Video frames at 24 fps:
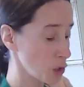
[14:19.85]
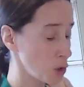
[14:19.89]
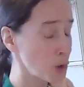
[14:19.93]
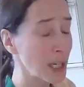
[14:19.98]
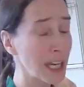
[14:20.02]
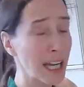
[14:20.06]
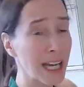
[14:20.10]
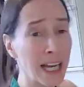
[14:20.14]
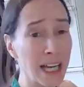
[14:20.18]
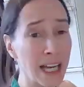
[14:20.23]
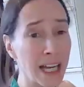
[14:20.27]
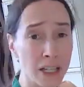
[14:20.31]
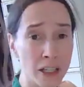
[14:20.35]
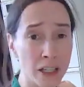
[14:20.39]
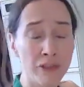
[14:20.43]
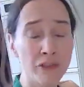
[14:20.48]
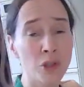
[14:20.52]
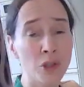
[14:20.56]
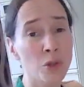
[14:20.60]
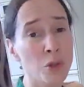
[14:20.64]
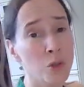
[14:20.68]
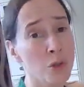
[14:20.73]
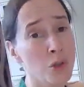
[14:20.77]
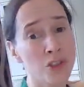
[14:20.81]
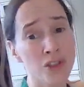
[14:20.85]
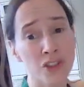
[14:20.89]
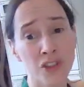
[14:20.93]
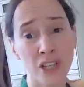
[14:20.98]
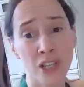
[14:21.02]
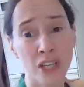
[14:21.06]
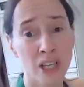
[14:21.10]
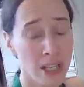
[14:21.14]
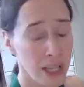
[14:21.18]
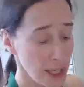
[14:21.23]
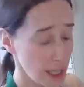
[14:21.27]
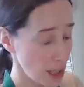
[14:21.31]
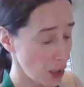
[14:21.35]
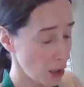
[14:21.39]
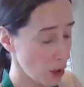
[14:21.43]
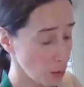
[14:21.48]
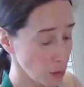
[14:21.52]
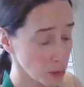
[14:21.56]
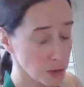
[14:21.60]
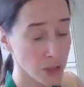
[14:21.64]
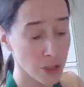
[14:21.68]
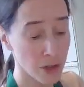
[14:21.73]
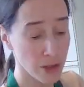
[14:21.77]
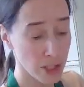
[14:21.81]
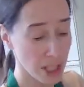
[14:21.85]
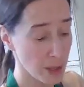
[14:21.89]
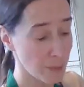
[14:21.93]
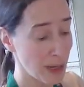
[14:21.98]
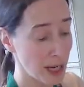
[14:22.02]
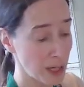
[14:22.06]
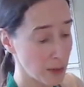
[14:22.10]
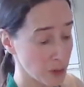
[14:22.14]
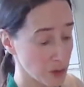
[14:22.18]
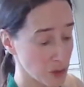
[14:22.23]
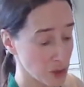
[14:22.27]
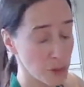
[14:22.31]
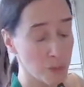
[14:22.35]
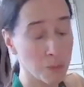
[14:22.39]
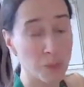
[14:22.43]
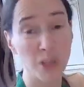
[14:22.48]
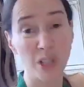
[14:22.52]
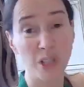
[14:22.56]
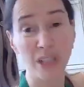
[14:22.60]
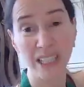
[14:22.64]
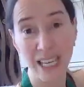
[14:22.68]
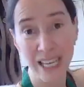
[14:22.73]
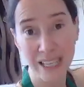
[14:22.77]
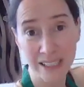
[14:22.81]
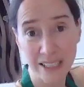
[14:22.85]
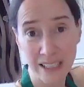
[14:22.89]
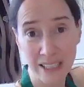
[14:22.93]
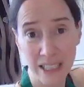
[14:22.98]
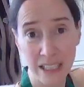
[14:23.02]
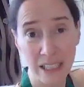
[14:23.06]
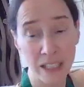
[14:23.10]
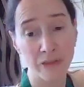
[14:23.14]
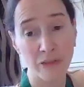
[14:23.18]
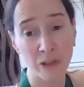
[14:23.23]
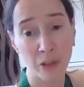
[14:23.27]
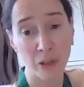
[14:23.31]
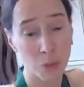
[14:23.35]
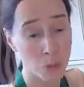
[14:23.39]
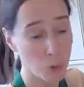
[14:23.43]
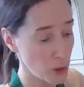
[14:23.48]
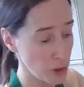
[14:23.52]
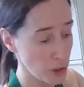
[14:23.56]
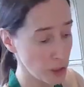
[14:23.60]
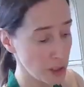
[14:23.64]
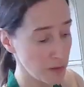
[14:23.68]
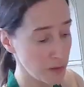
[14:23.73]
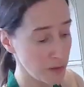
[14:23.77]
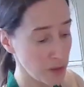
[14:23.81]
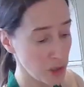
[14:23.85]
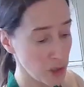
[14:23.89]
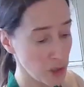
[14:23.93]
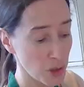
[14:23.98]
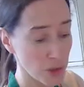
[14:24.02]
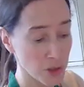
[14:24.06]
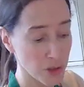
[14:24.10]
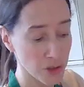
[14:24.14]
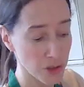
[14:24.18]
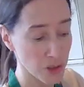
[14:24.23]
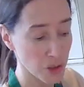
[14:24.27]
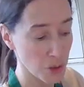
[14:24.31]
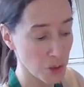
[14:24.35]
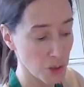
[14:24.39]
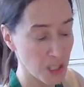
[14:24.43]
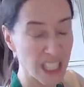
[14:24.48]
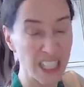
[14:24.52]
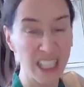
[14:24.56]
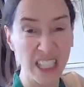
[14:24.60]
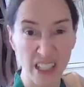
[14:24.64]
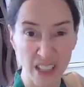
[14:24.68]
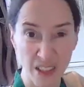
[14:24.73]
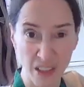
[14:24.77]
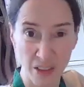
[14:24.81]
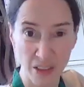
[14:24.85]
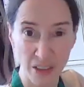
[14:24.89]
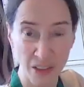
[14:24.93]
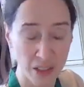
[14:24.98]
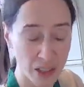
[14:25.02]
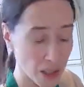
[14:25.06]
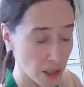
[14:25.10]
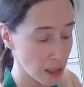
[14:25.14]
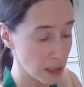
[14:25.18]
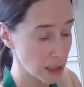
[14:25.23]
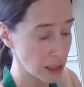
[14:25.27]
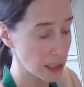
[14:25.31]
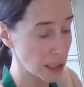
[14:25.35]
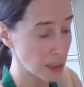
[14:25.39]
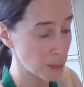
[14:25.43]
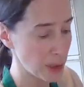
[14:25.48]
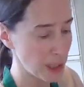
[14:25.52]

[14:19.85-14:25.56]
You can, of course, alter the amounts and put less in if you want, if you're not so keen on garlic.